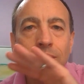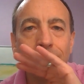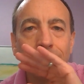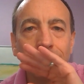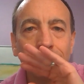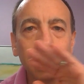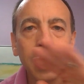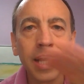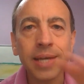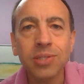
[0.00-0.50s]

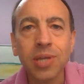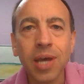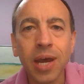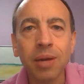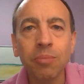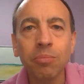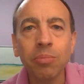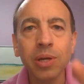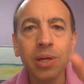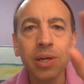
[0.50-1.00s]
less
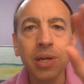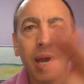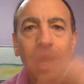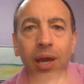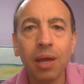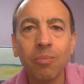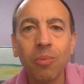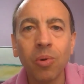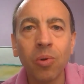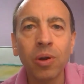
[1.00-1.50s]
hybrid
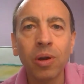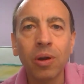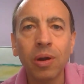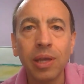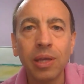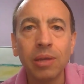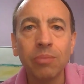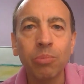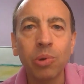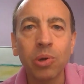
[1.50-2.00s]
and more
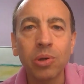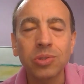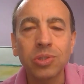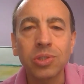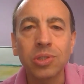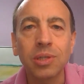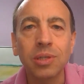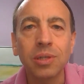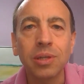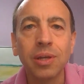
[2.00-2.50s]
in
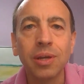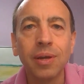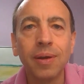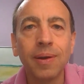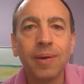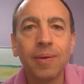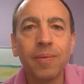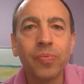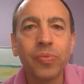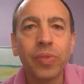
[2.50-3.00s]
person.
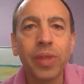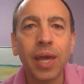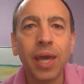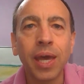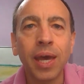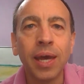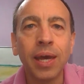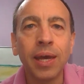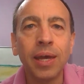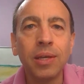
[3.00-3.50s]

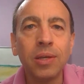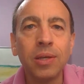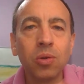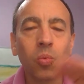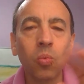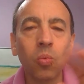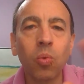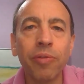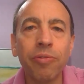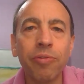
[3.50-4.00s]
And
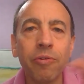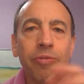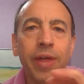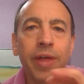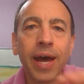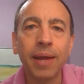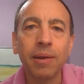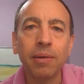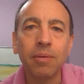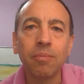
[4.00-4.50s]
whether
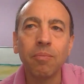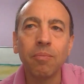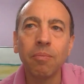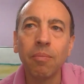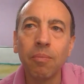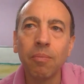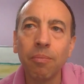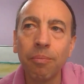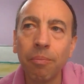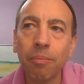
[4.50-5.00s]
that
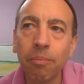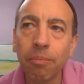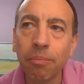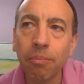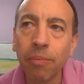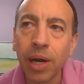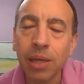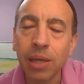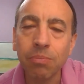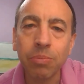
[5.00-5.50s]

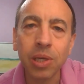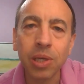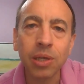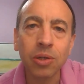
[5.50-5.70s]
might be